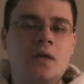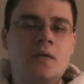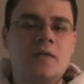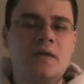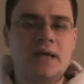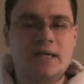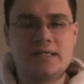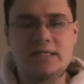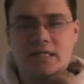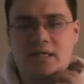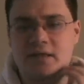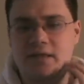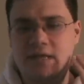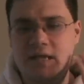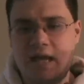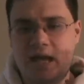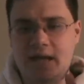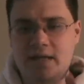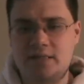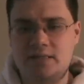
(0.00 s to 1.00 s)
the idea of
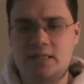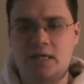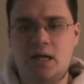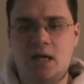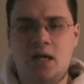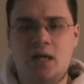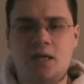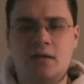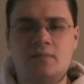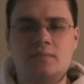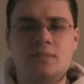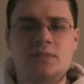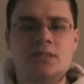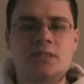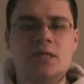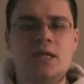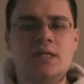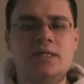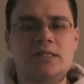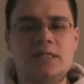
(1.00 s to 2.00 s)
the end times,
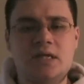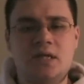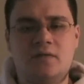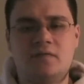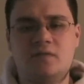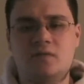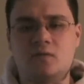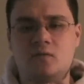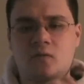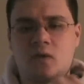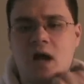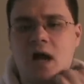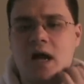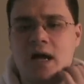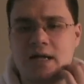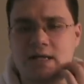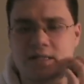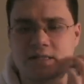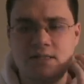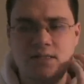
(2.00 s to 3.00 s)
the idea of the
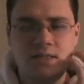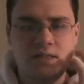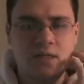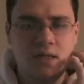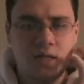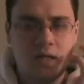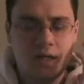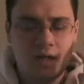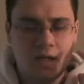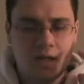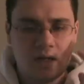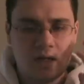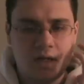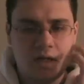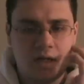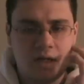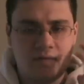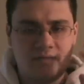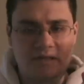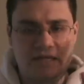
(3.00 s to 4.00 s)
rise
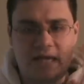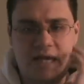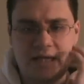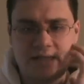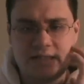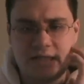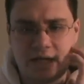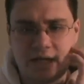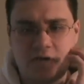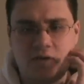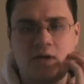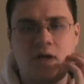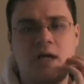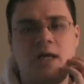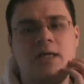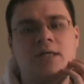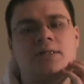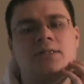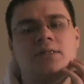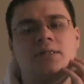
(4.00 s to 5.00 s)
of the
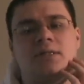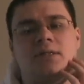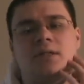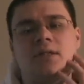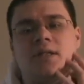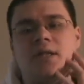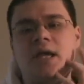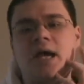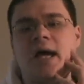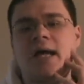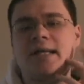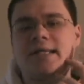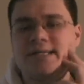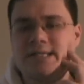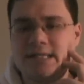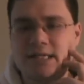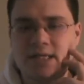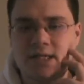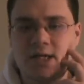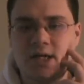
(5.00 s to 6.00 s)
Antichrist, the
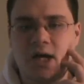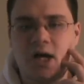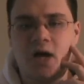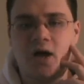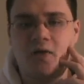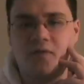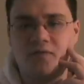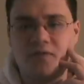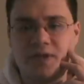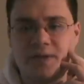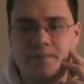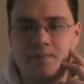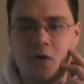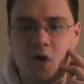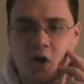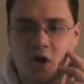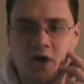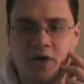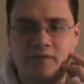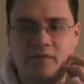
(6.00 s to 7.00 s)
idea of the
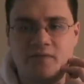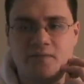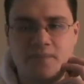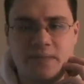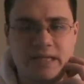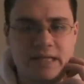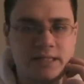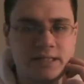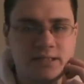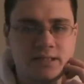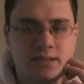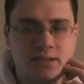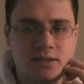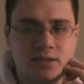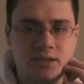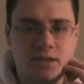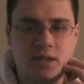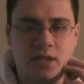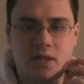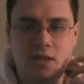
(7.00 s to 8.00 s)
mark of the
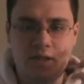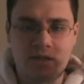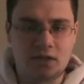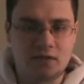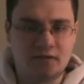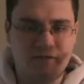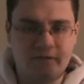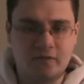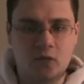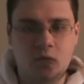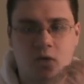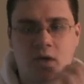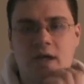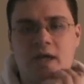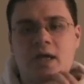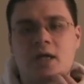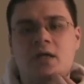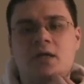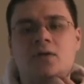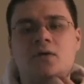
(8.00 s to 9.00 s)
beast in the
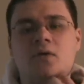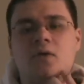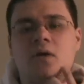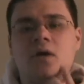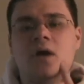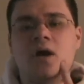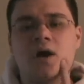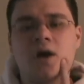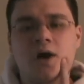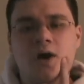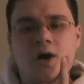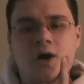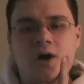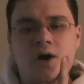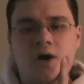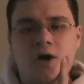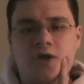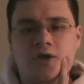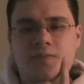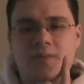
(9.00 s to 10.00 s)
forehead or
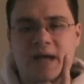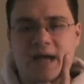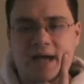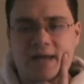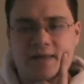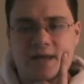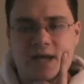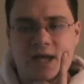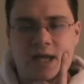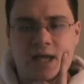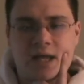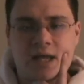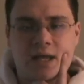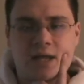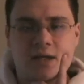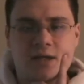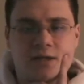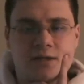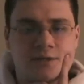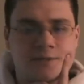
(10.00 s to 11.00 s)
on the back of the
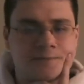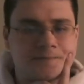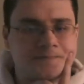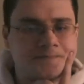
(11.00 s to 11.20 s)
hand.